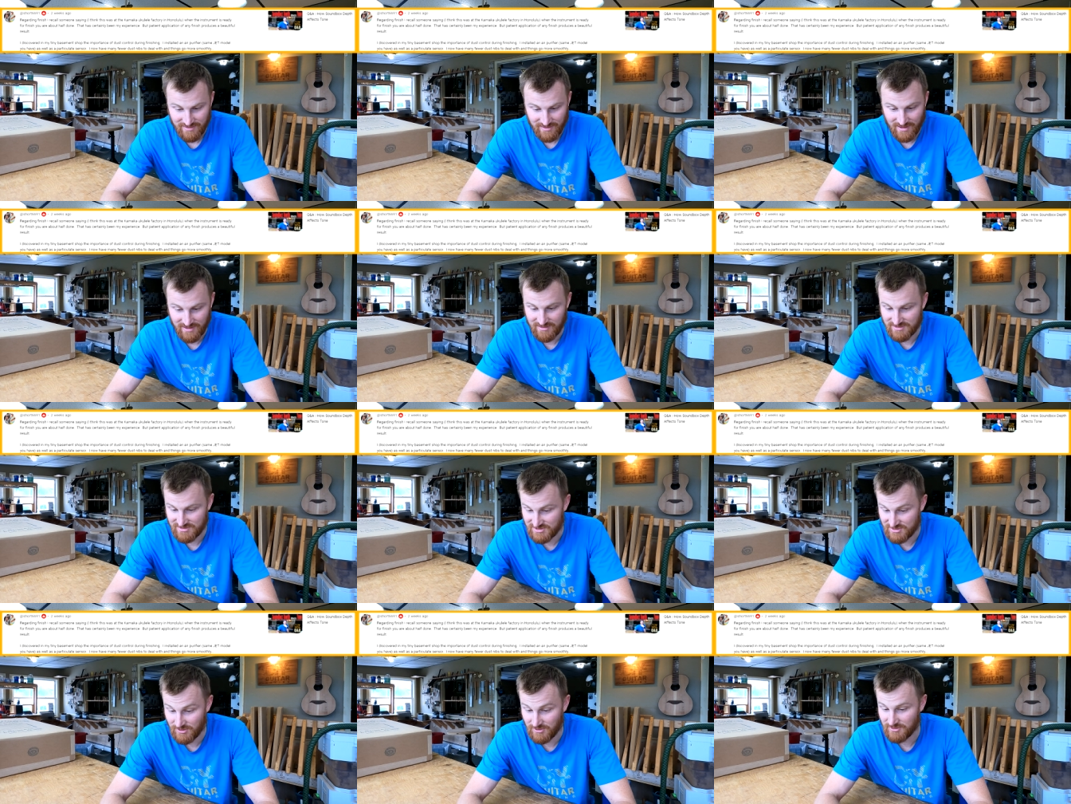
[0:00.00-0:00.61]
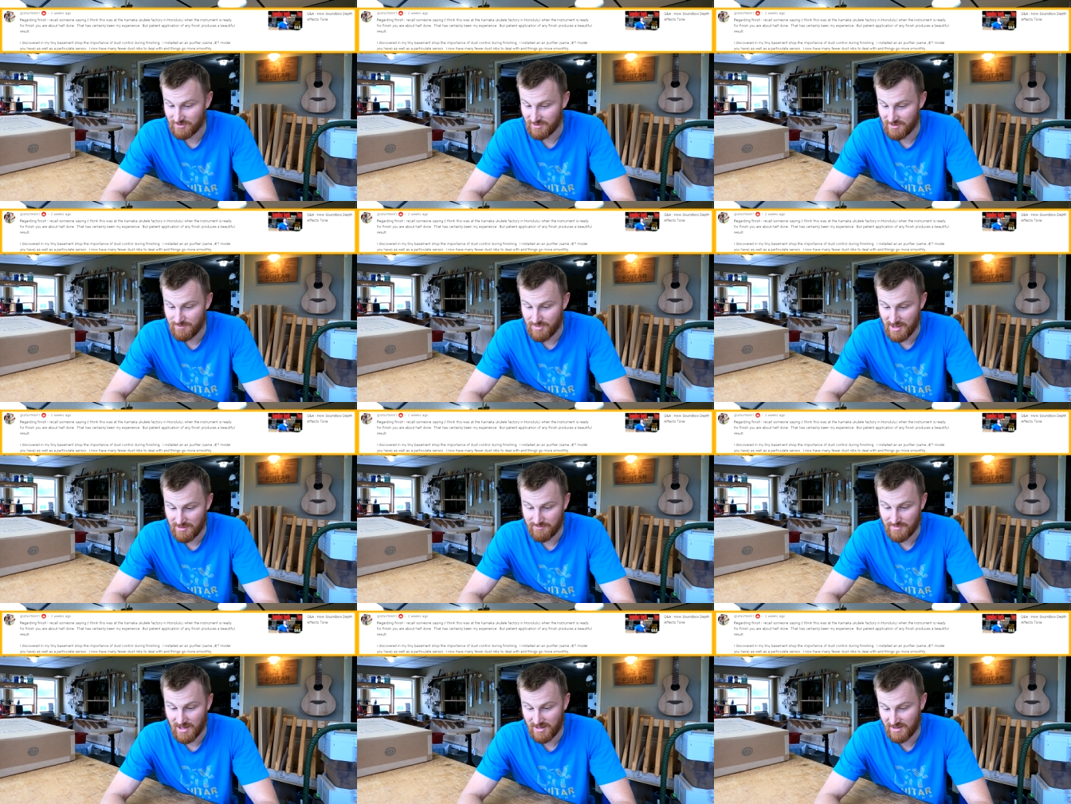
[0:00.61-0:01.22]
That has certainly
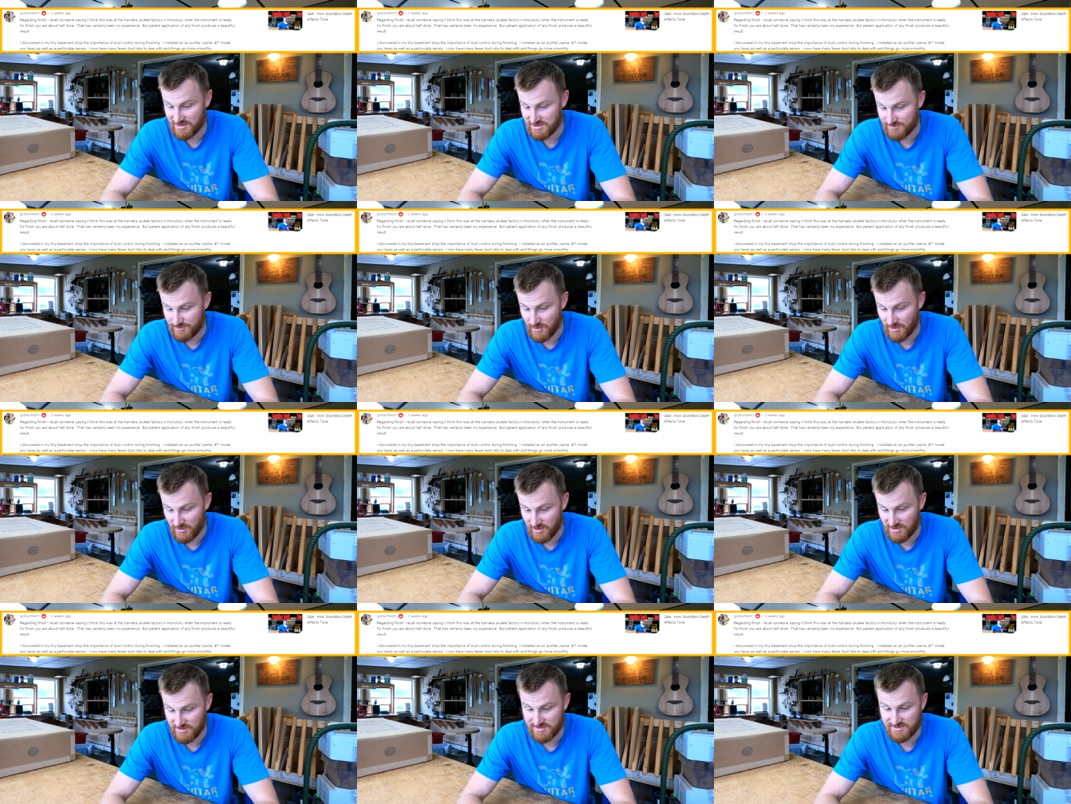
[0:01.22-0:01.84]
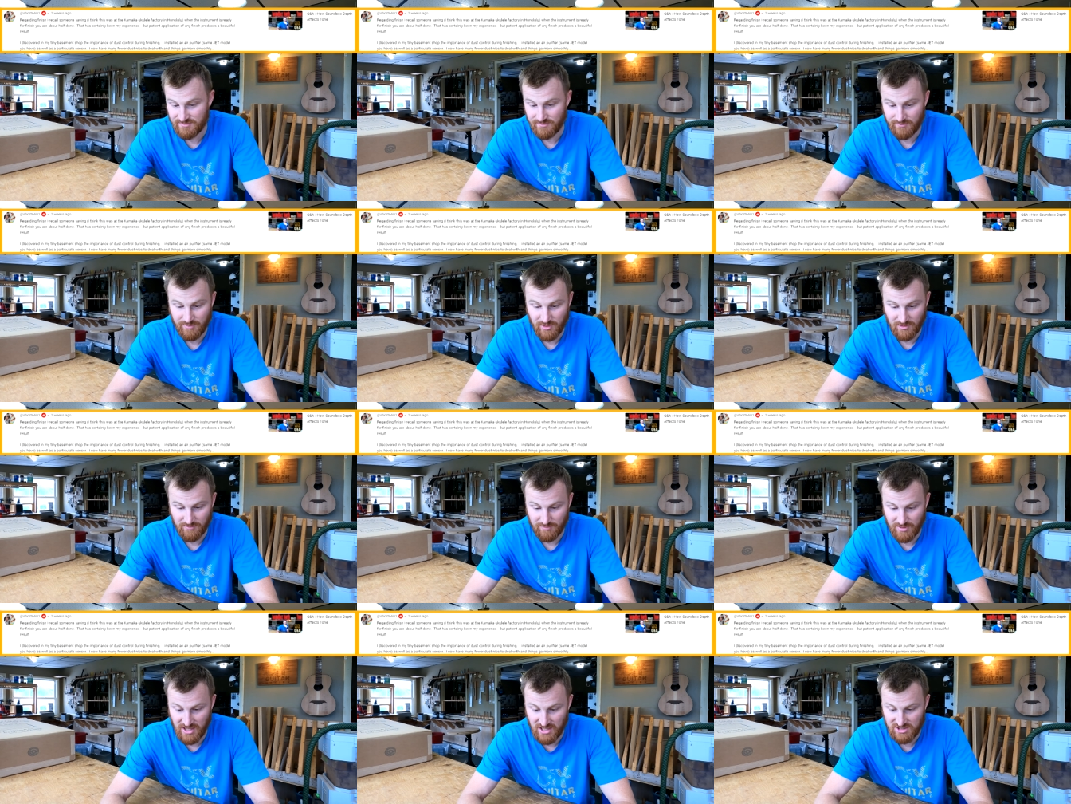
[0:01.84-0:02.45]
been my experience,
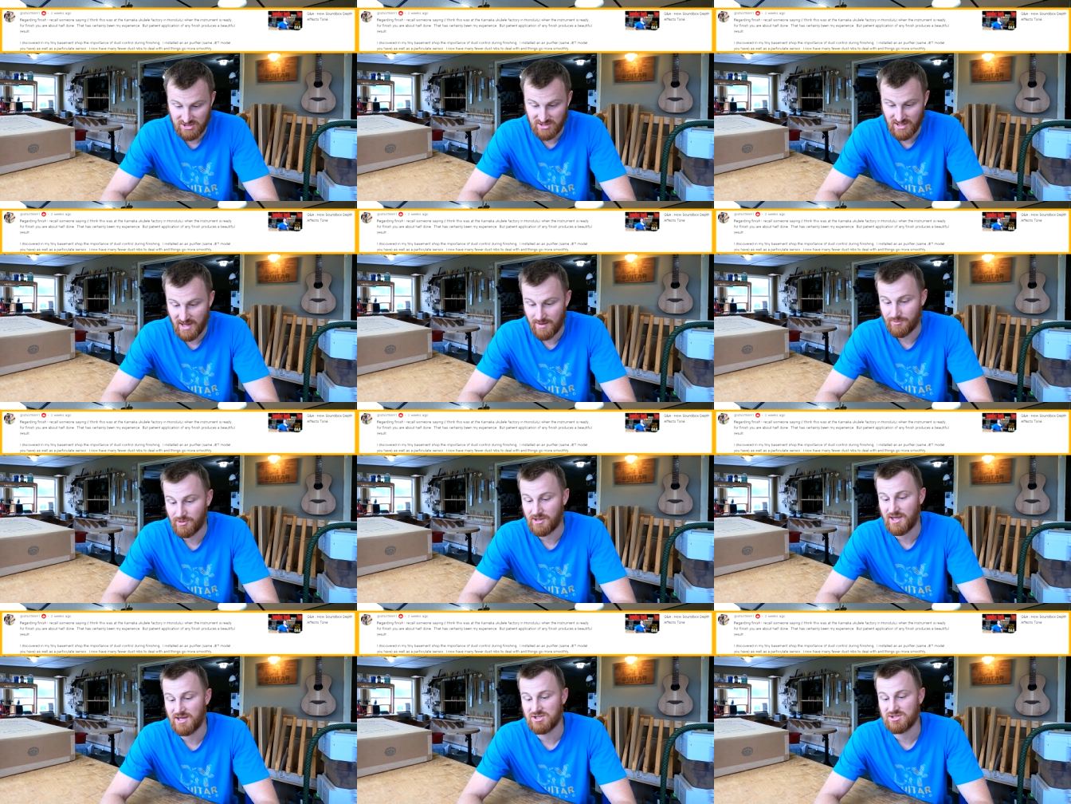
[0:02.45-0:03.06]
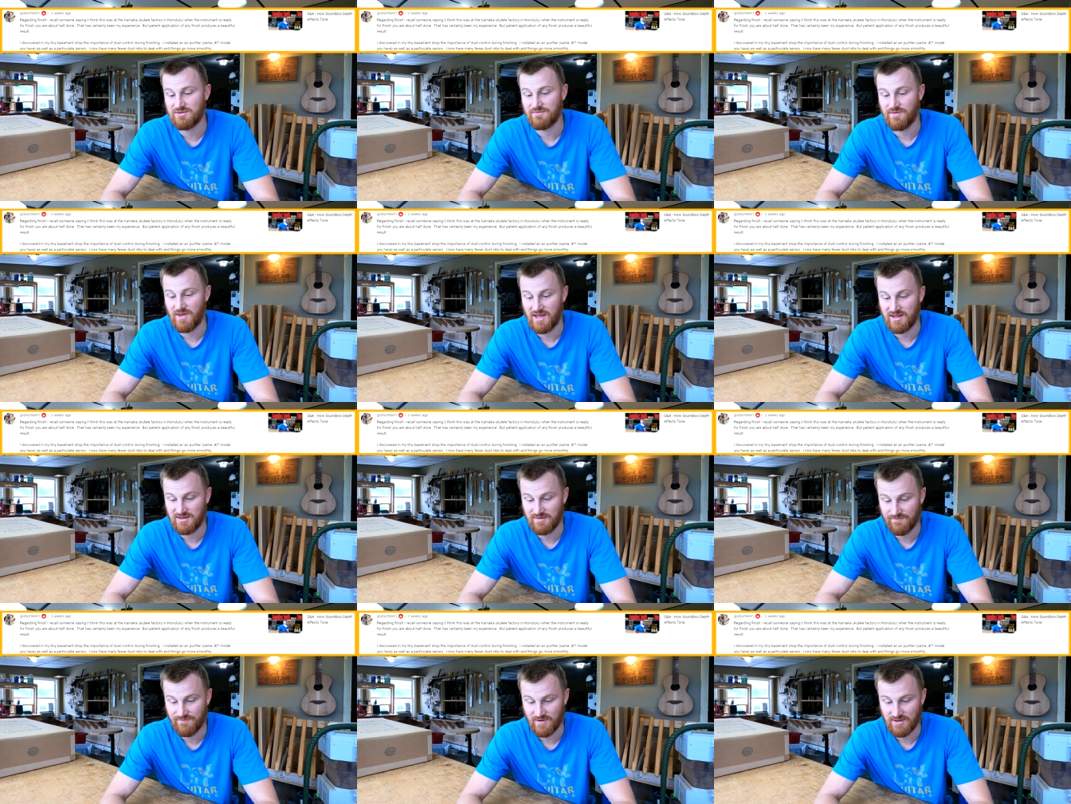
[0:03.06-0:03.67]
but patient application of
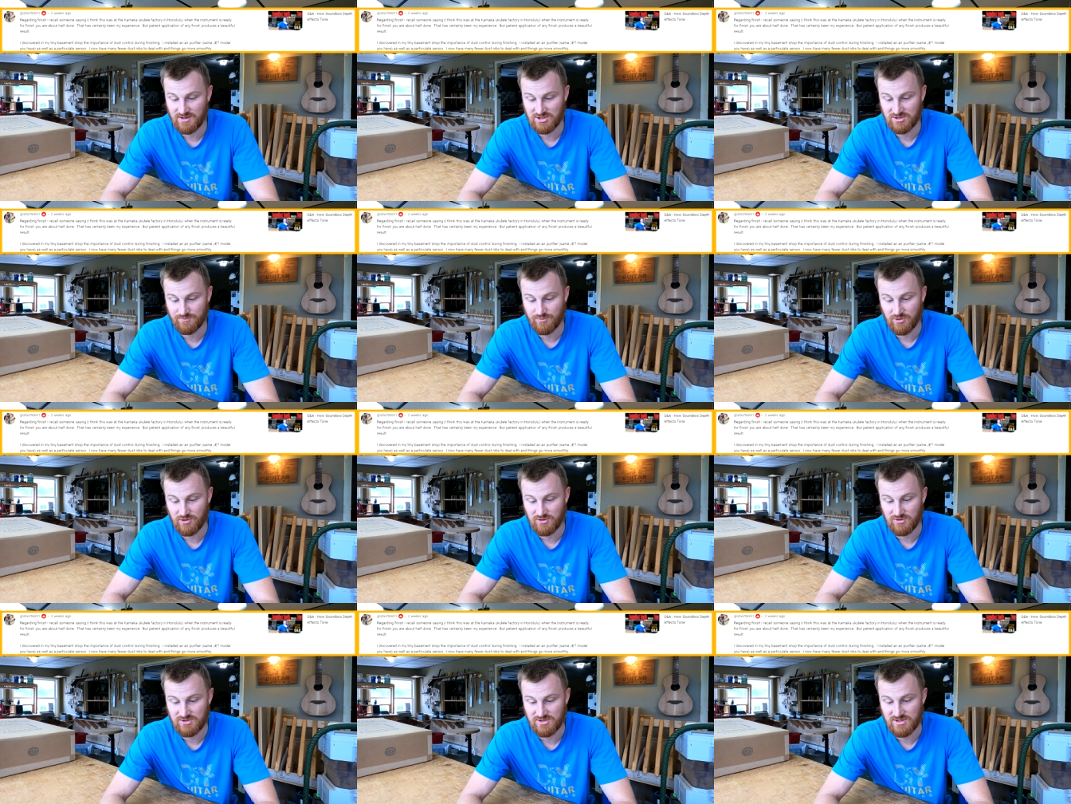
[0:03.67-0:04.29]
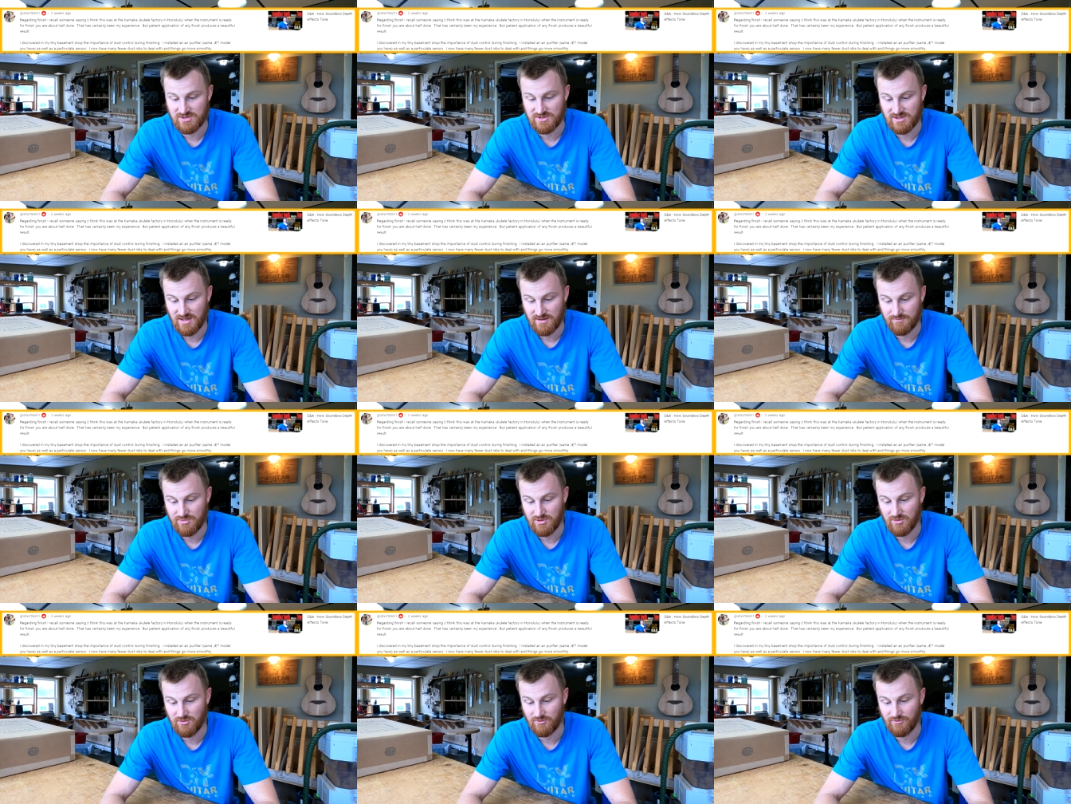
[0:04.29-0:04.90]
any finish produces a
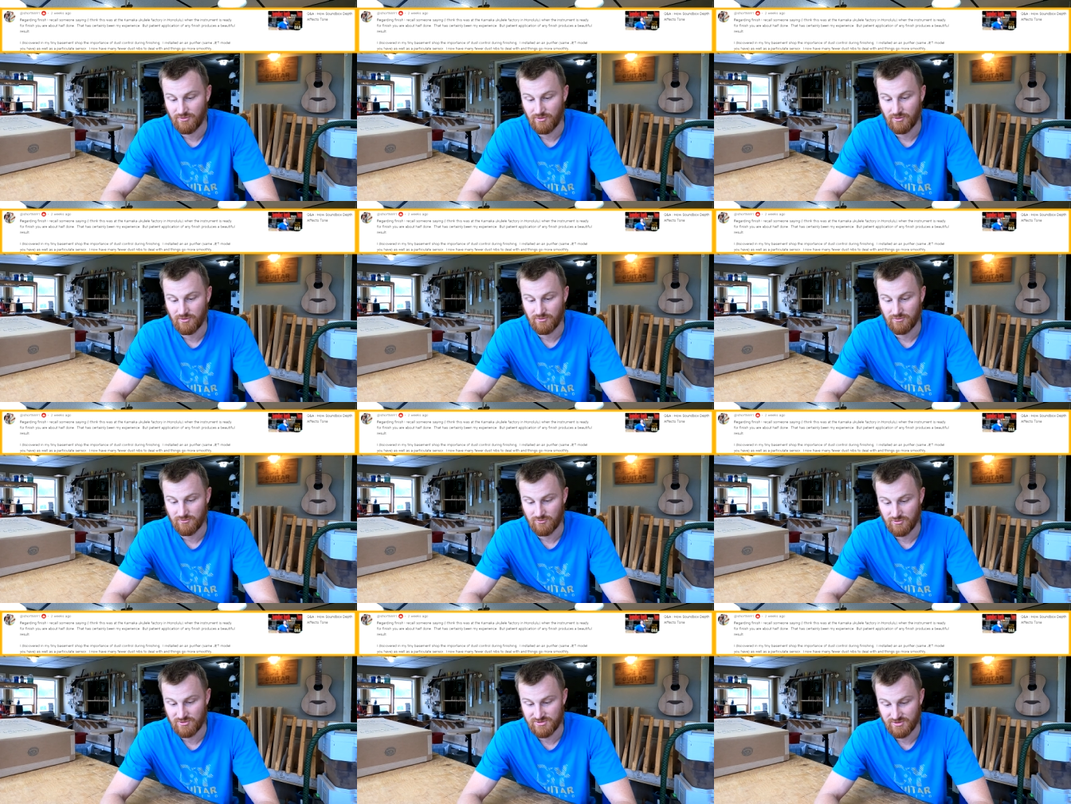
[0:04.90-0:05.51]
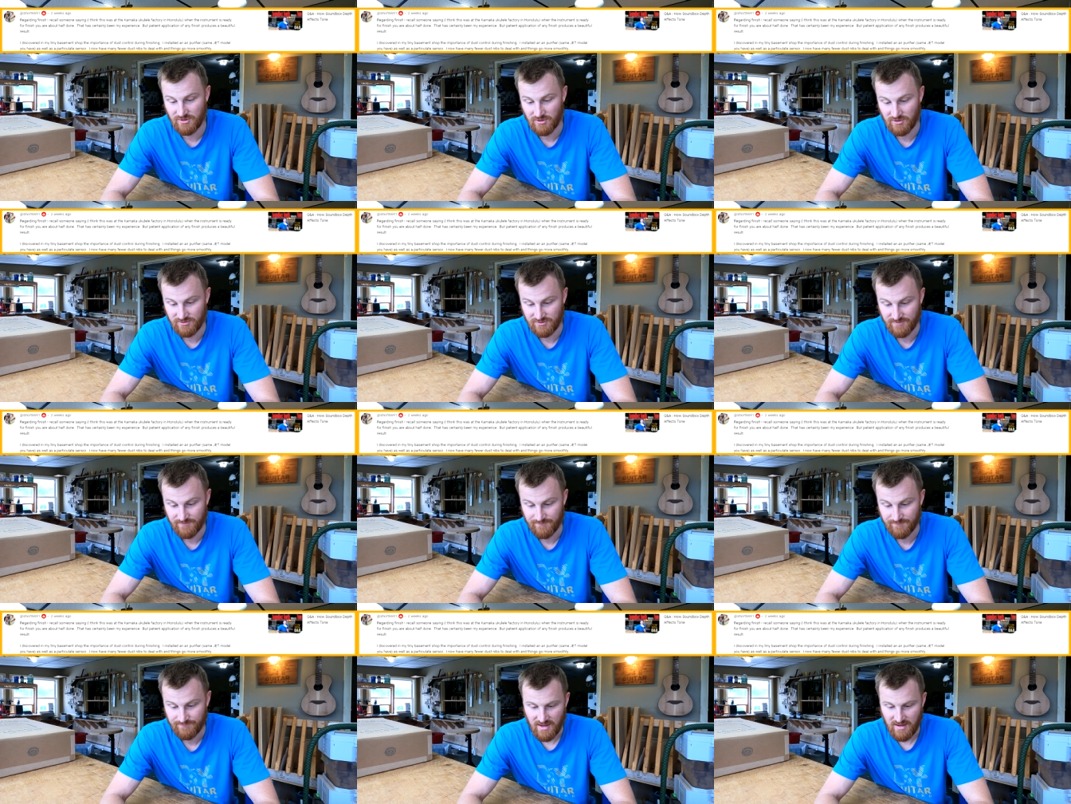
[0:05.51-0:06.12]
beautiful result.